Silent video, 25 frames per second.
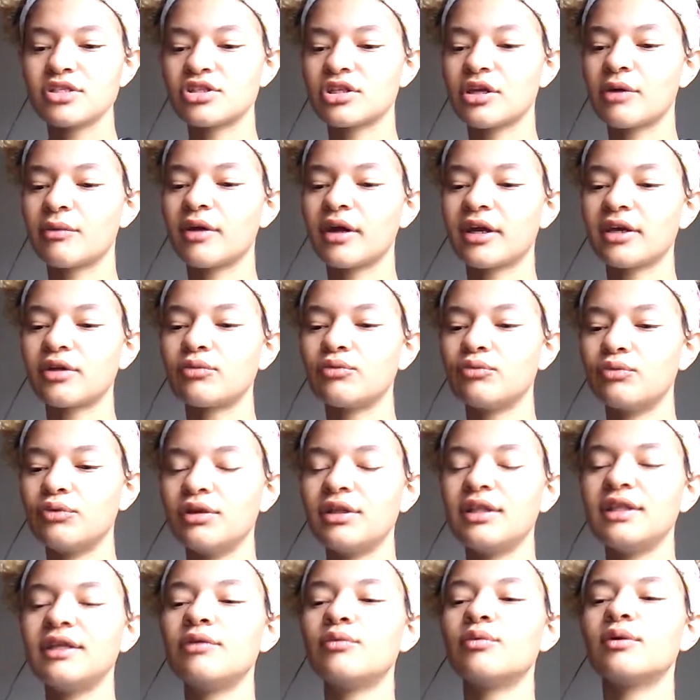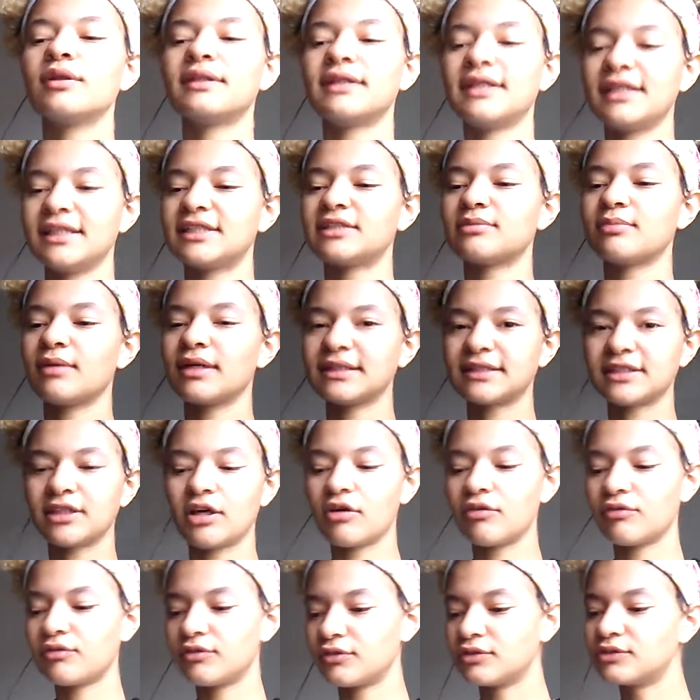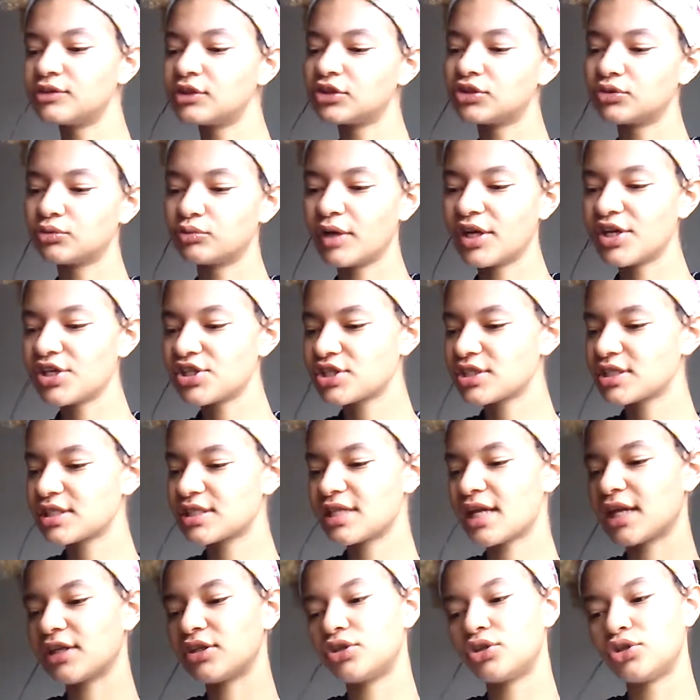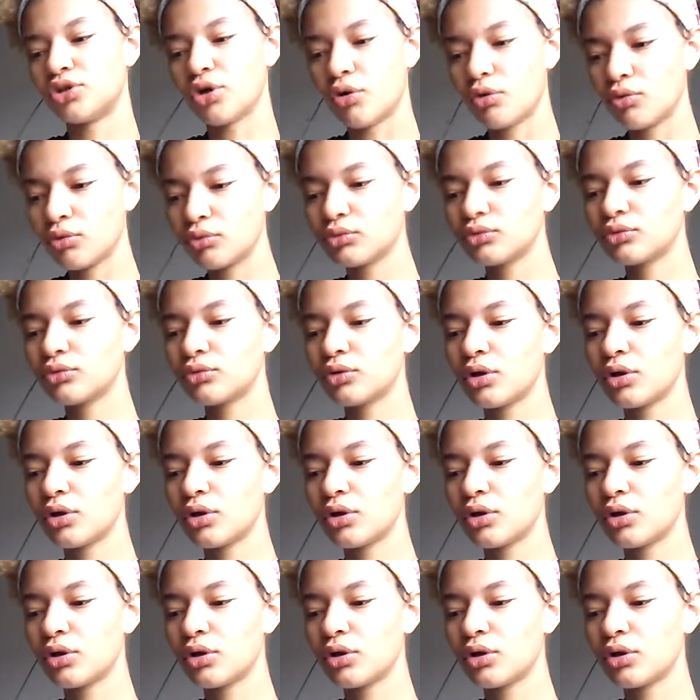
so that way I can really release myself of situations that don't